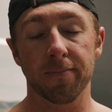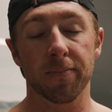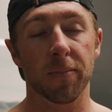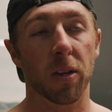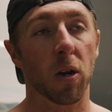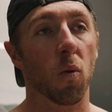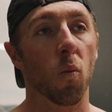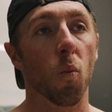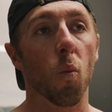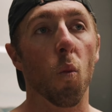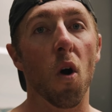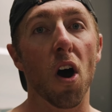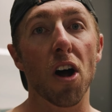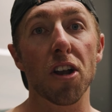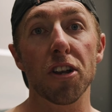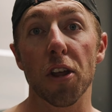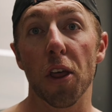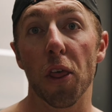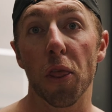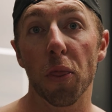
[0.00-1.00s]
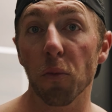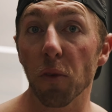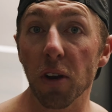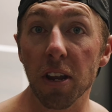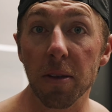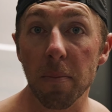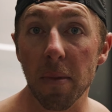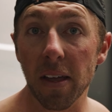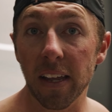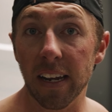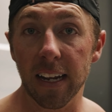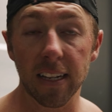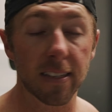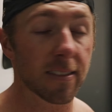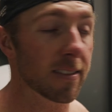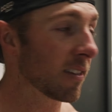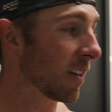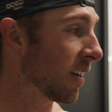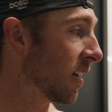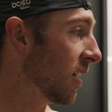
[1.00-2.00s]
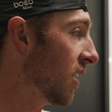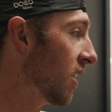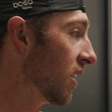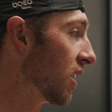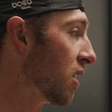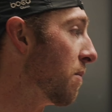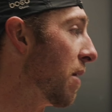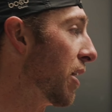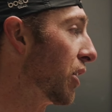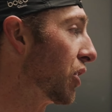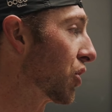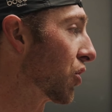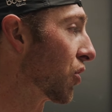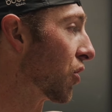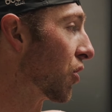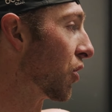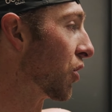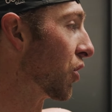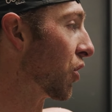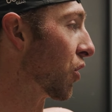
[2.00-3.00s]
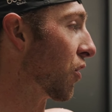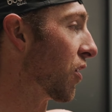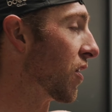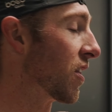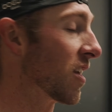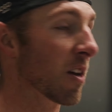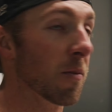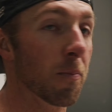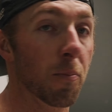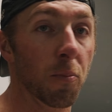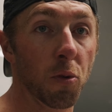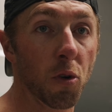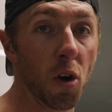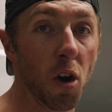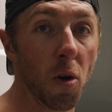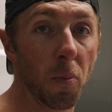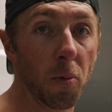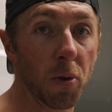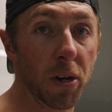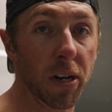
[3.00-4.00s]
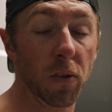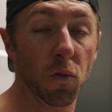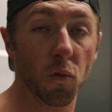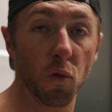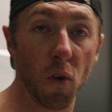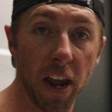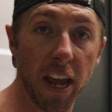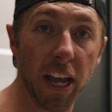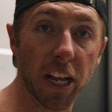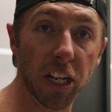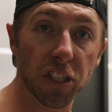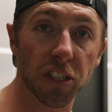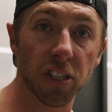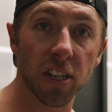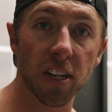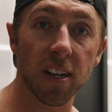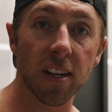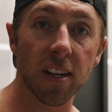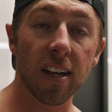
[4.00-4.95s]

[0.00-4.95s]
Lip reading: 1 to 3 minutes to make sure you're in the appropriate range